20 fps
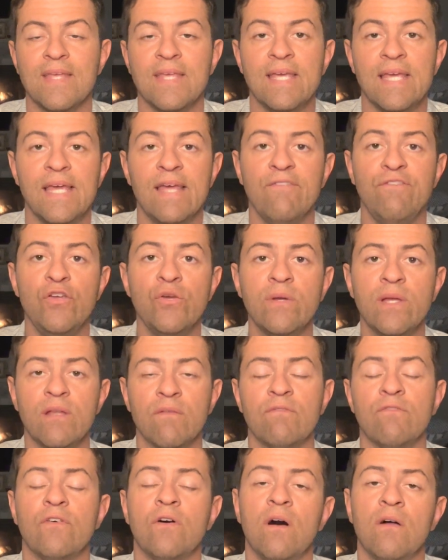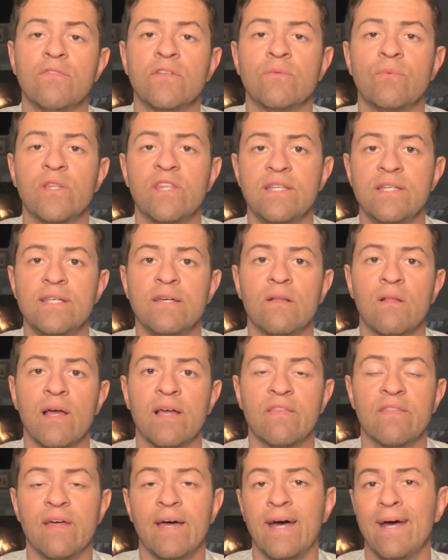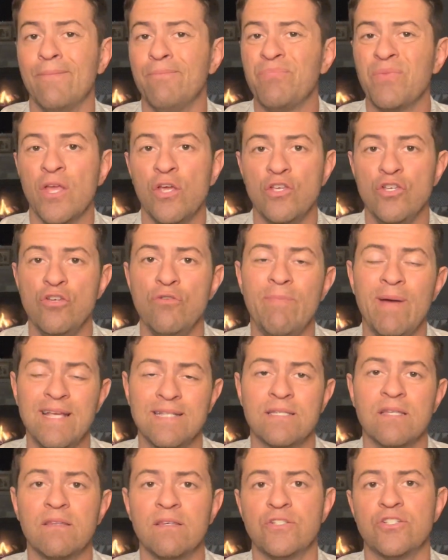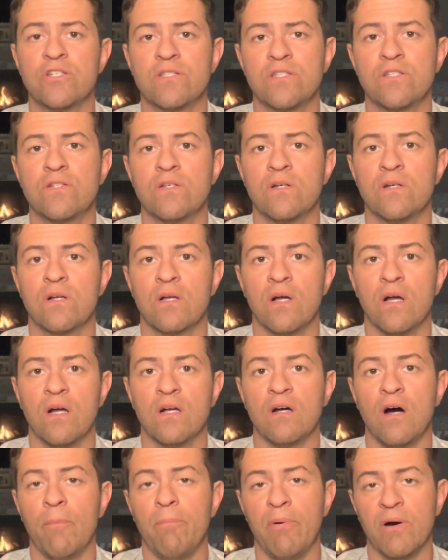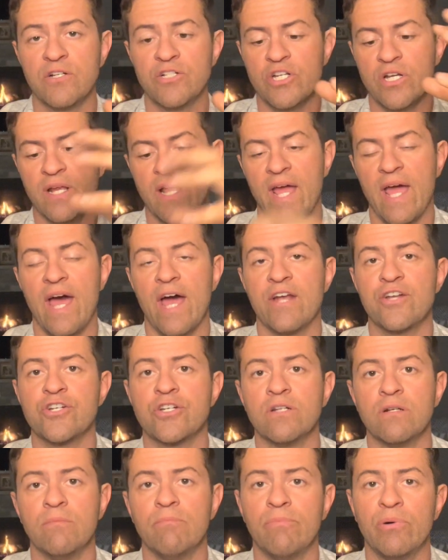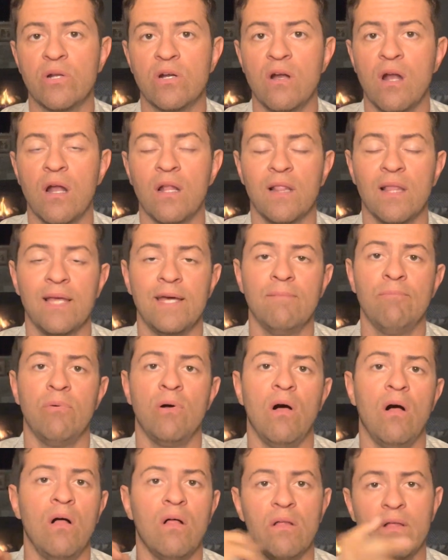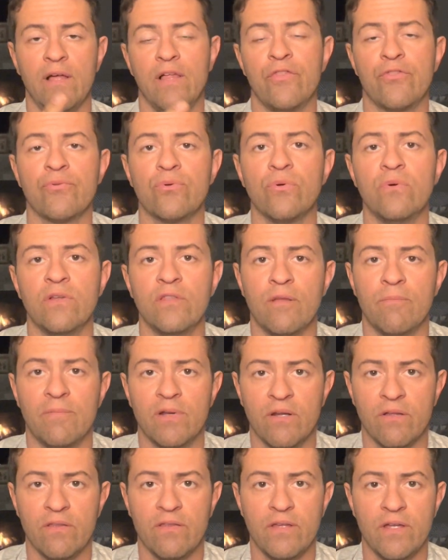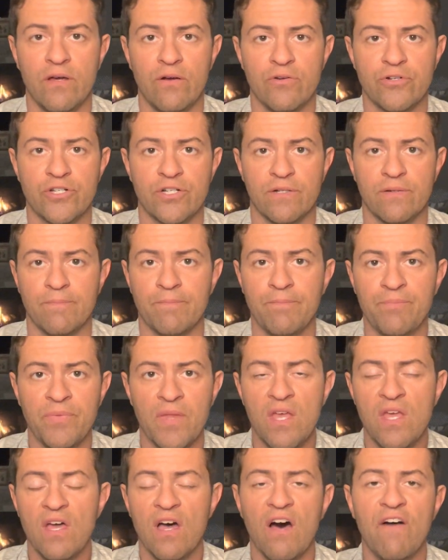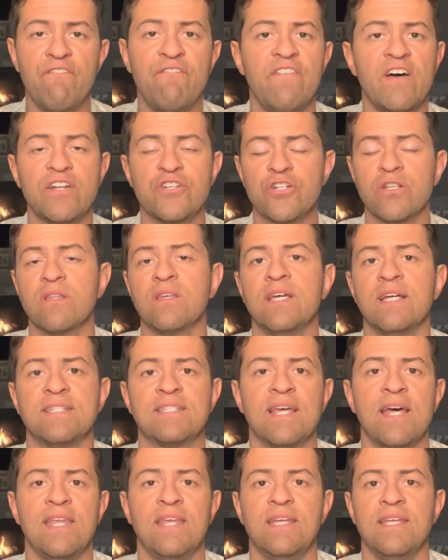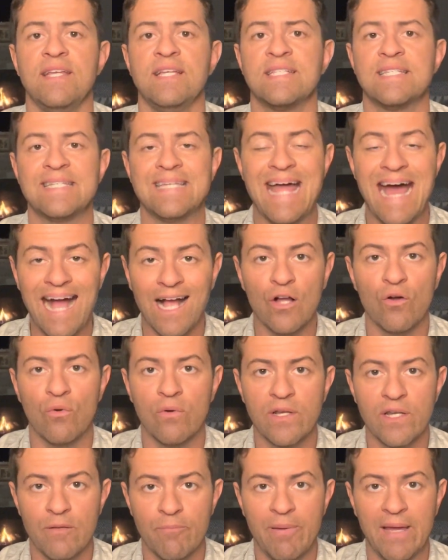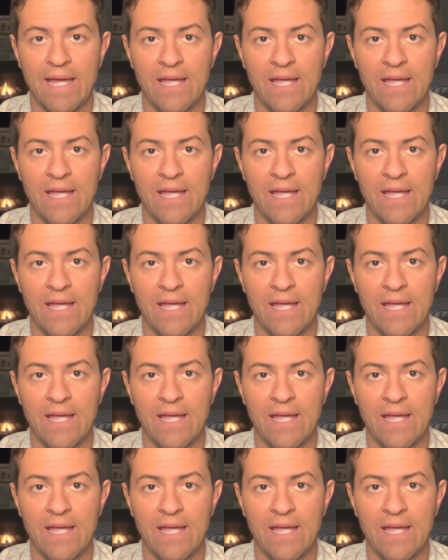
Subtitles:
If you get involved with a deal like that, you basically just took a bunch of cash, put it on a lead ball, and threw it in the middle of the ocean. Eventually, a tenant is not going to pay